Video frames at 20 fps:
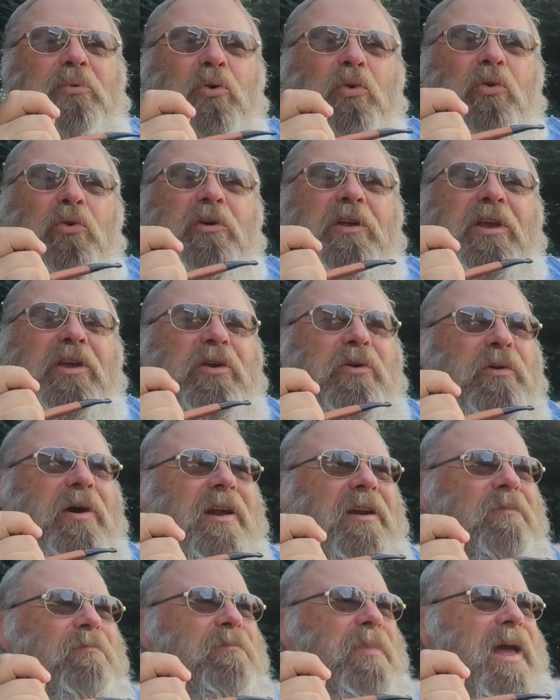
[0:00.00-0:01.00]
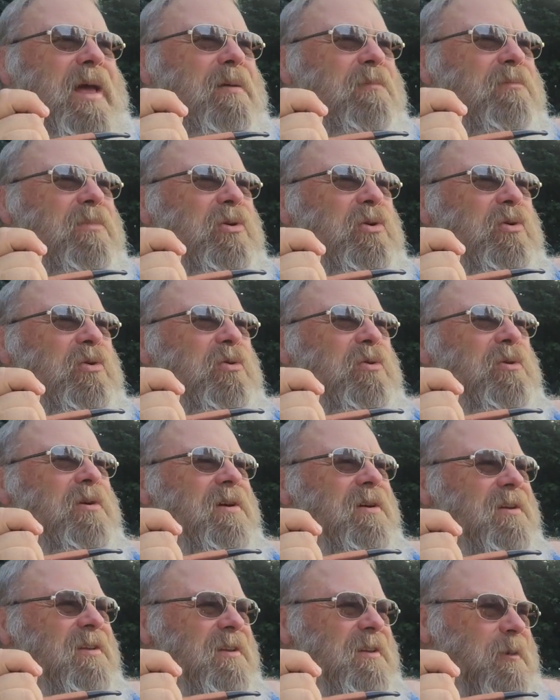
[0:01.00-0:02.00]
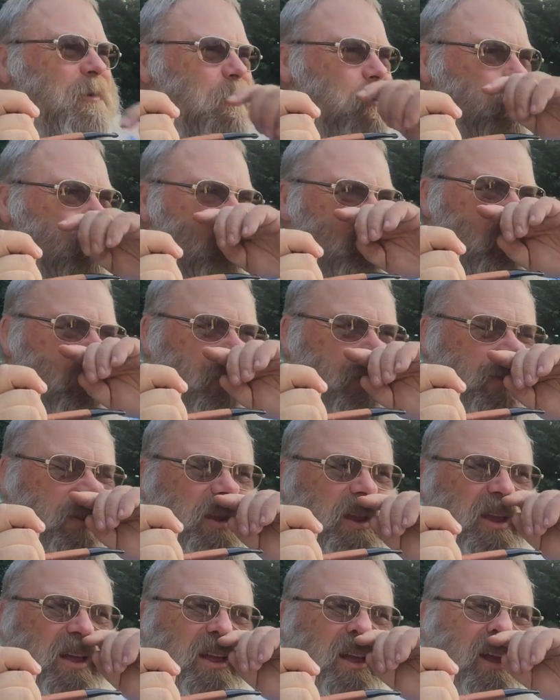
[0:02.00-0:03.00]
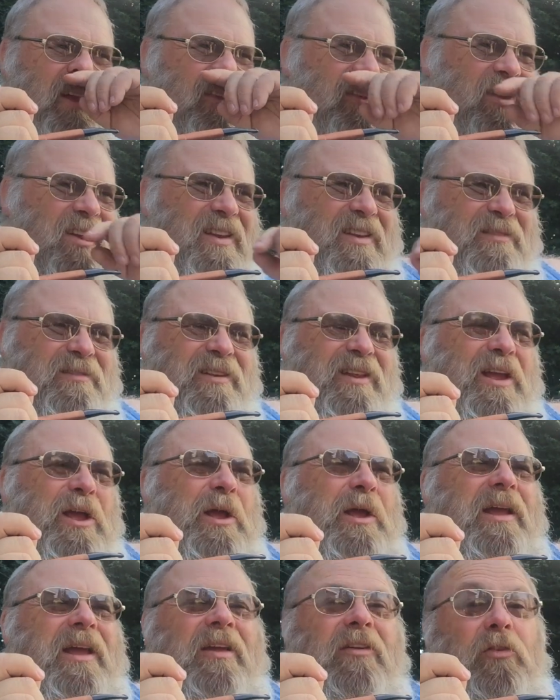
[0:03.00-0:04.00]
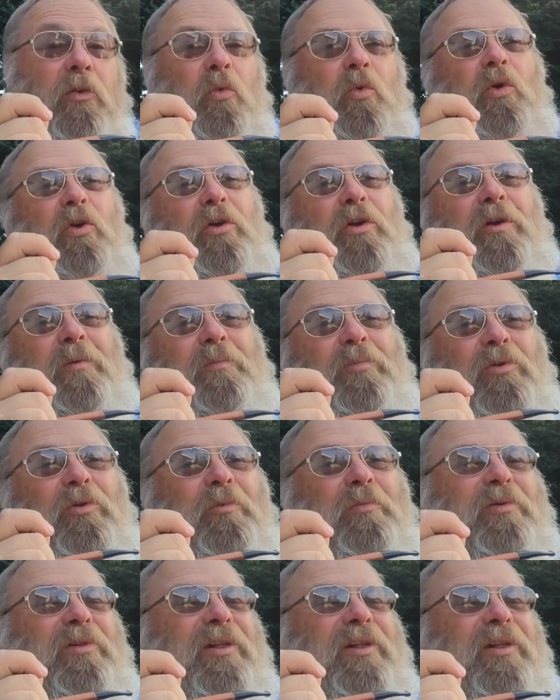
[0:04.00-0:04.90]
pool cue out of bamboo. I said, he's a real good pool